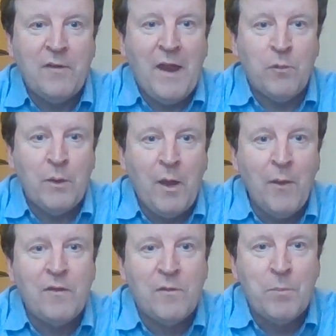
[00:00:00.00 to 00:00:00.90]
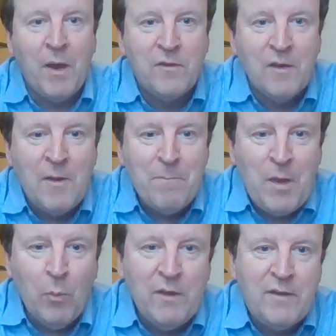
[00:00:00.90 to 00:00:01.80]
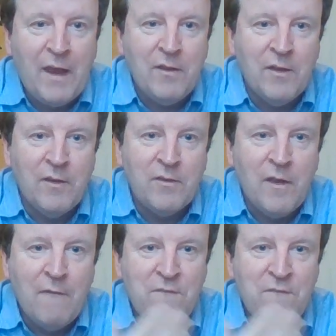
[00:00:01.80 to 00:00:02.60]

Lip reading: And as we go into space, we take these